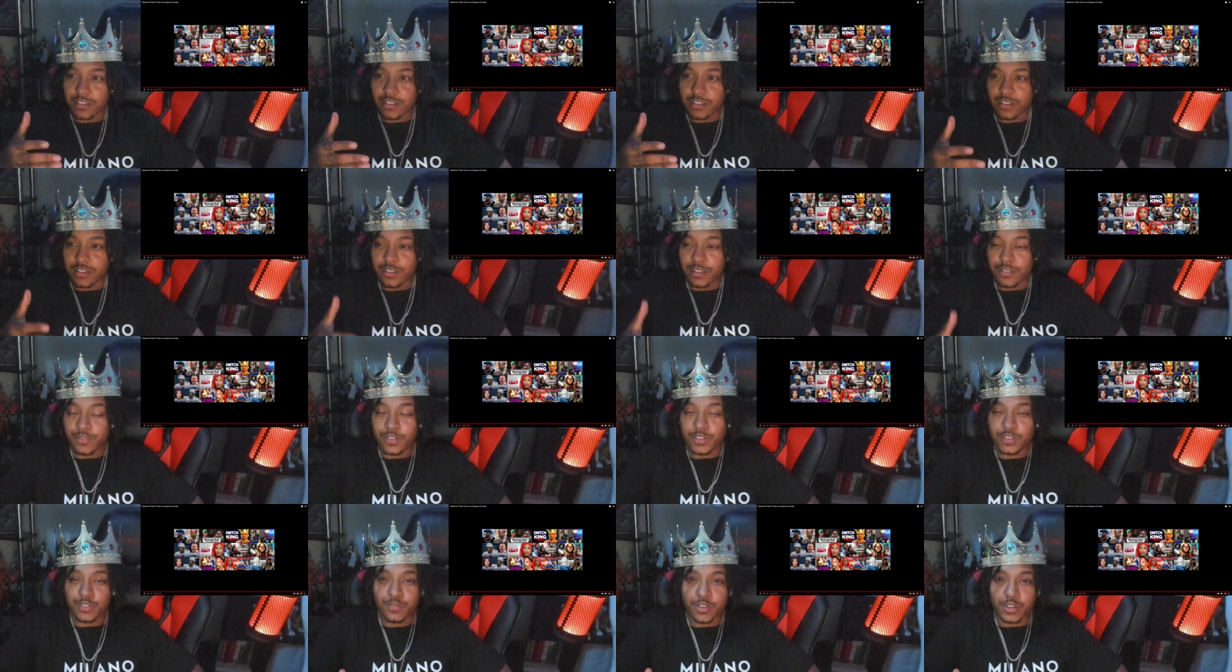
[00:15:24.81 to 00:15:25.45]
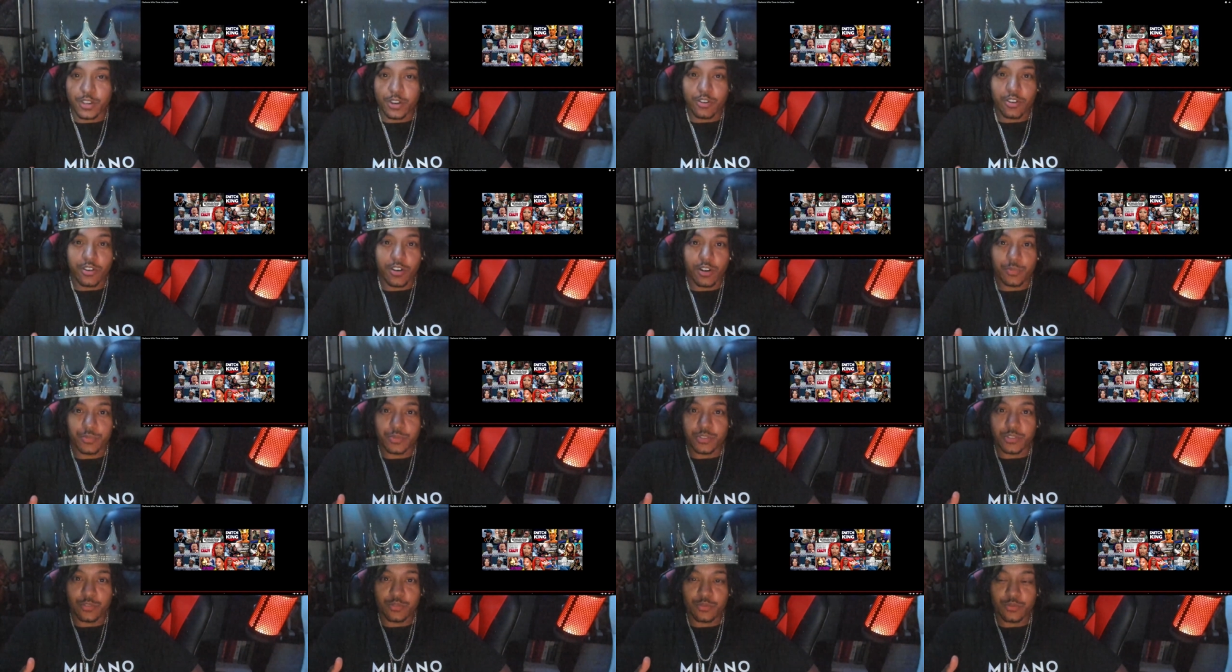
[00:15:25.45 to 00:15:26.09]
if this video
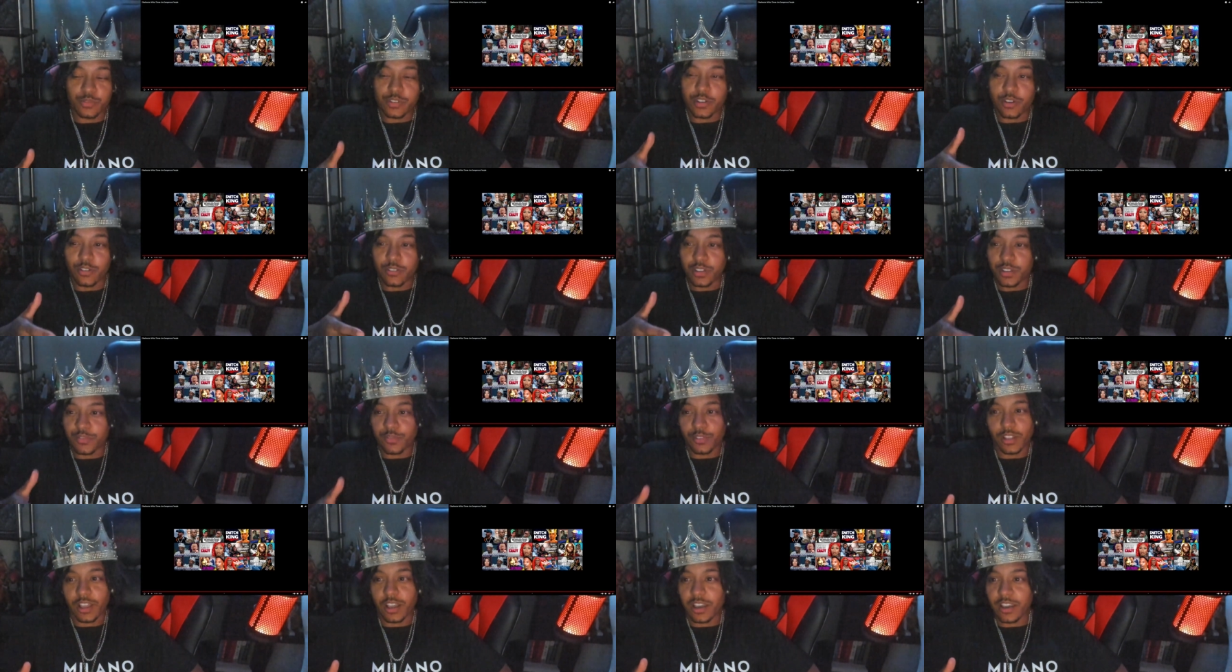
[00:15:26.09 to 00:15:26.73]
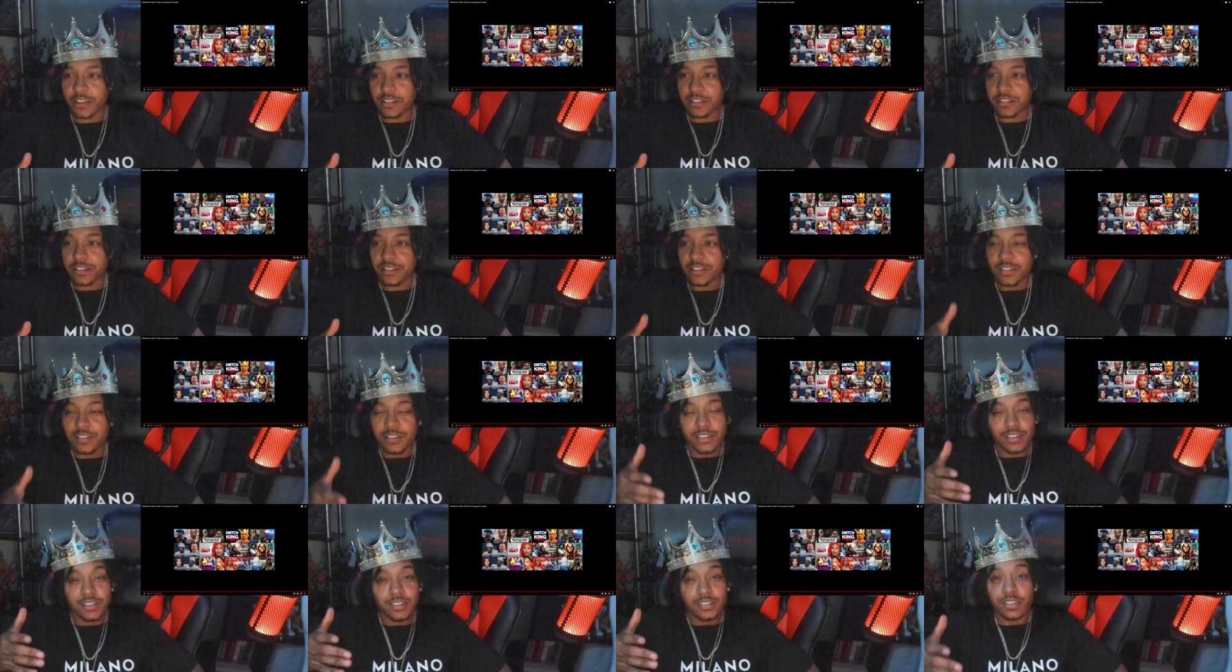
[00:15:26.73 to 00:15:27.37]
helped you, you know, leave a like.
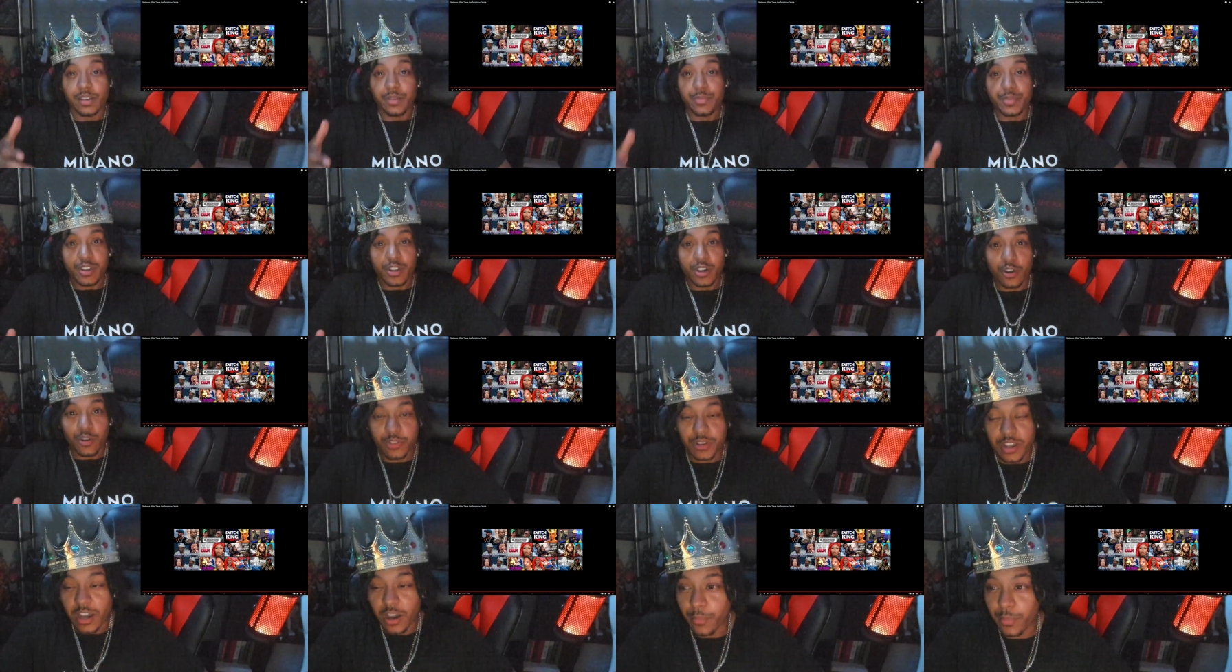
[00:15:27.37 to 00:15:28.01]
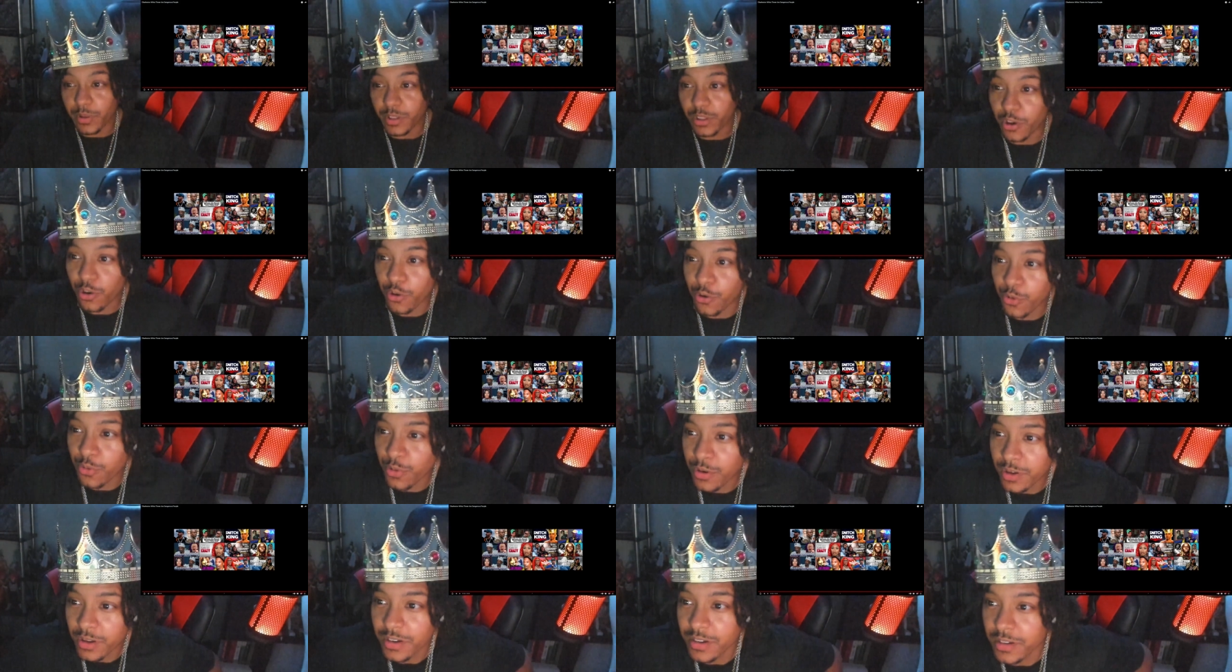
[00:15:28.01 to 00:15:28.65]
Let me know down below.